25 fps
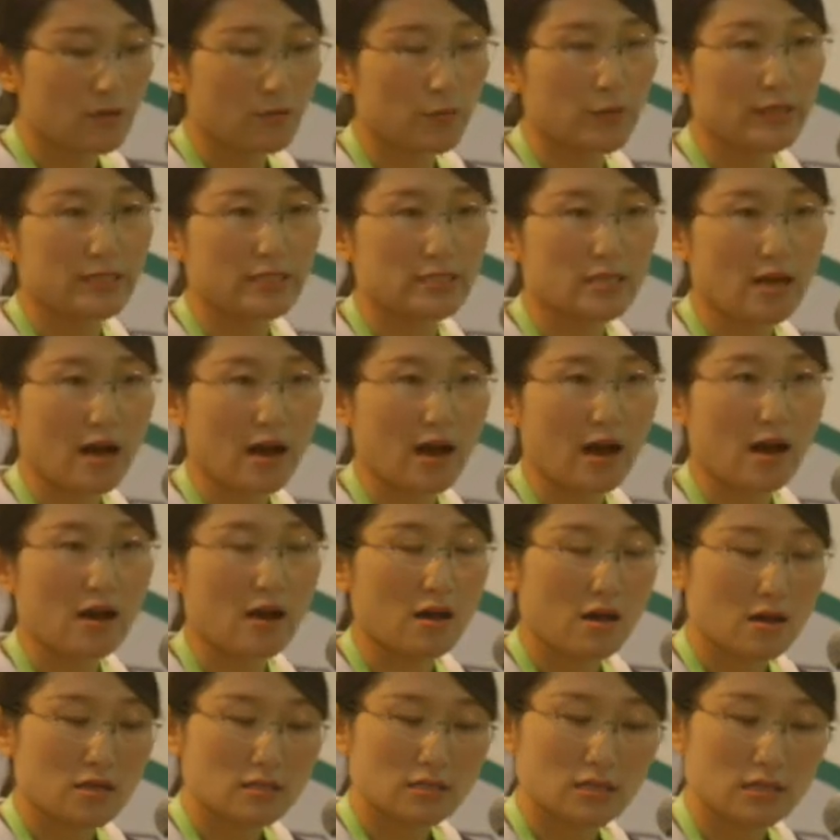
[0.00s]
which are
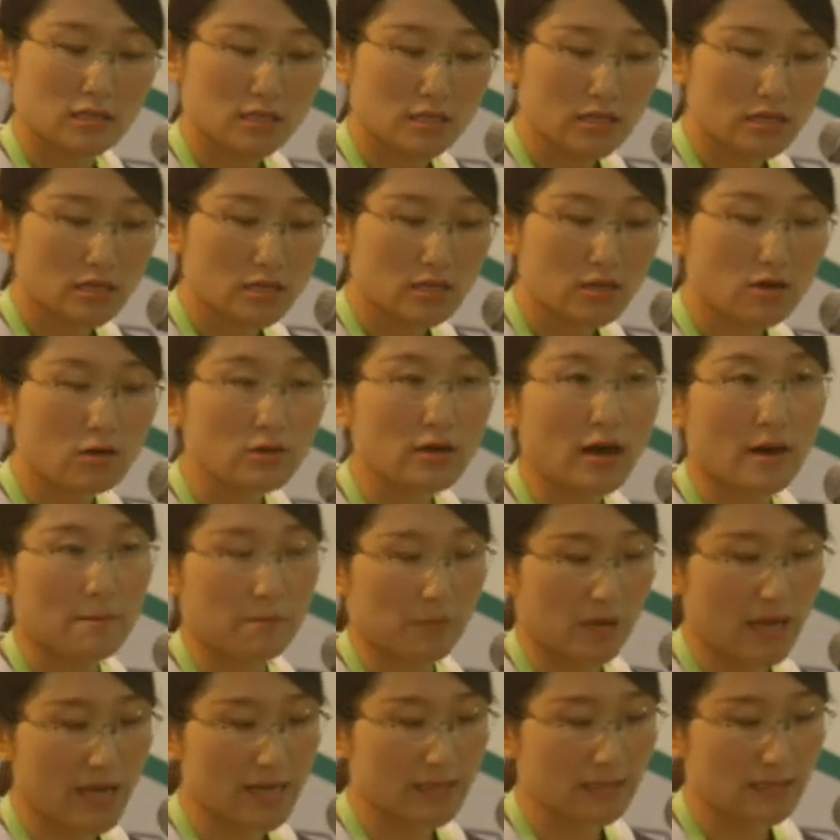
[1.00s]
the legal
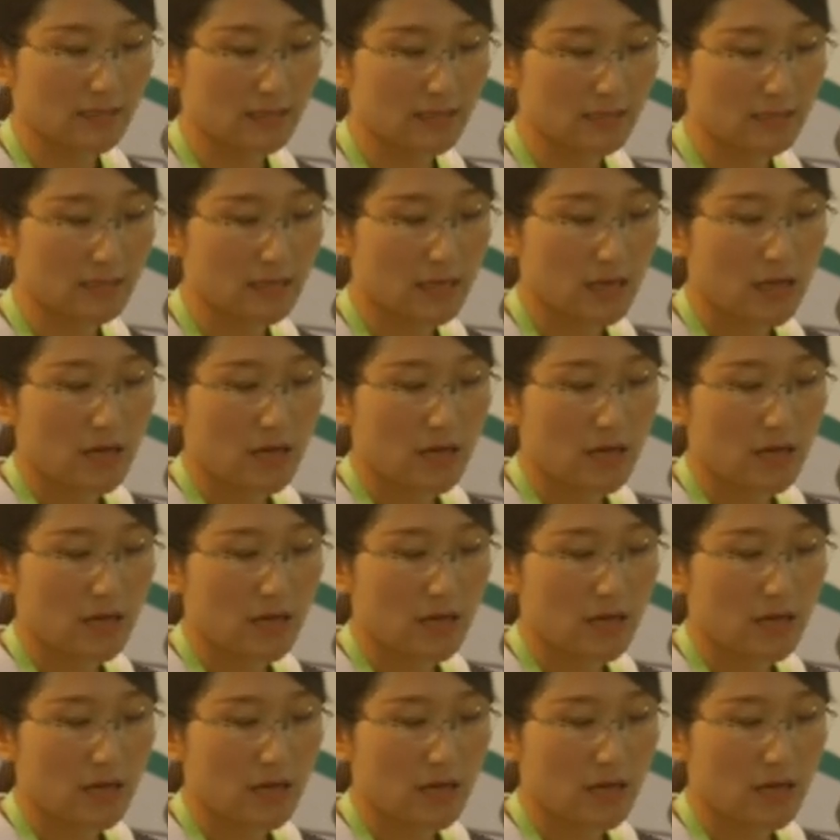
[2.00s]
compliance,